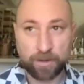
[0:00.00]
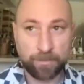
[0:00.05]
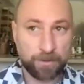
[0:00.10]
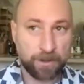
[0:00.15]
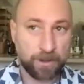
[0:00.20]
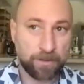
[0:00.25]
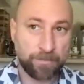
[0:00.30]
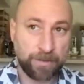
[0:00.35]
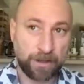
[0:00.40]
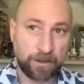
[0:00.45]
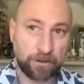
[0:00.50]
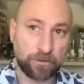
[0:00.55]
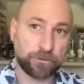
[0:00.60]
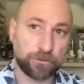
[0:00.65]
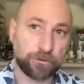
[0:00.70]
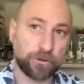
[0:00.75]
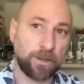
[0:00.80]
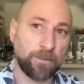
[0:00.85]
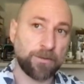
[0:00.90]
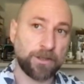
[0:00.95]
is there any
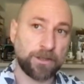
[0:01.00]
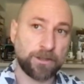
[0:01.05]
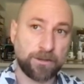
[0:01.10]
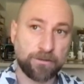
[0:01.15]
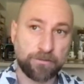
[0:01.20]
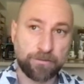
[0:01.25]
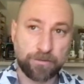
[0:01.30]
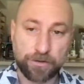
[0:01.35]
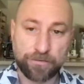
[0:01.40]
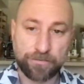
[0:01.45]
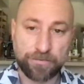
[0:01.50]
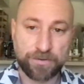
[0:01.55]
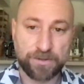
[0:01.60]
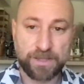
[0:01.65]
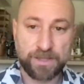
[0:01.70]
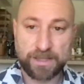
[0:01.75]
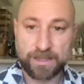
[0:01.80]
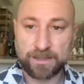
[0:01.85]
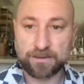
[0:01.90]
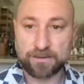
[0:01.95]
trauma, medical
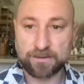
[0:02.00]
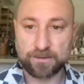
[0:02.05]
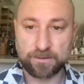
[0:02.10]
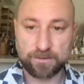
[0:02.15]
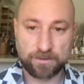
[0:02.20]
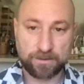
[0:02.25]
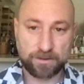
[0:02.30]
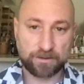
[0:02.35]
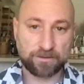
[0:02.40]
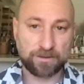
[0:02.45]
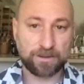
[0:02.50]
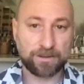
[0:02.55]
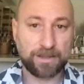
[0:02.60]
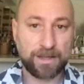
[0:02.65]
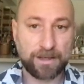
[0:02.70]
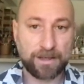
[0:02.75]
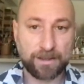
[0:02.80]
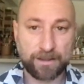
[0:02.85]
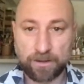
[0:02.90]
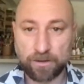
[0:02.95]
trauma in the first few
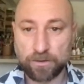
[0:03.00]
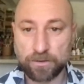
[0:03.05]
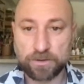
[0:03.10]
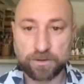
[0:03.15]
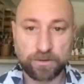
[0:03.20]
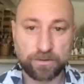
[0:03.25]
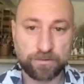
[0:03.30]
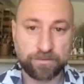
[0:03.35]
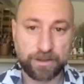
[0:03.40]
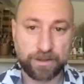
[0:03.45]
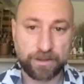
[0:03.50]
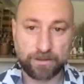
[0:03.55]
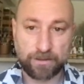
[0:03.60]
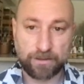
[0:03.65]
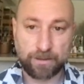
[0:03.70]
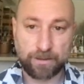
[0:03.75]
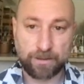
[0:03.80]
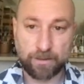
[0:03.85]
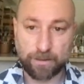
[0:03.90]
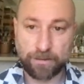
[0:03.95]
days, things like that
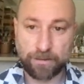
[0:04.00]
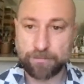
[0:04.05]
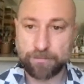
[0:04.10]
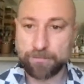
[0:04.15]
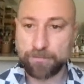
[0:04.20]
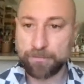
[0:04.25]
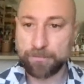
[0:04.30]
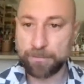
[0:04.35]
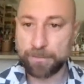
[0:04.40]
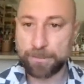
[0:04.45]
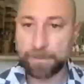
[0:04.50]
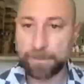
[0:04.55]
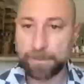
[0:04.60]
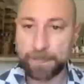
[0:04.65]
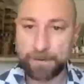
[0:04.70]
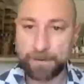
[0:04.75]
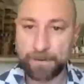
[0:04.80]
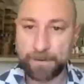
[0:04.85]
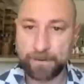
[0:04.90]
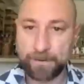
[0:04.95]
can also affect
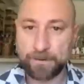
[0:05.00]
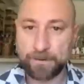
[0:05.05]
temperament.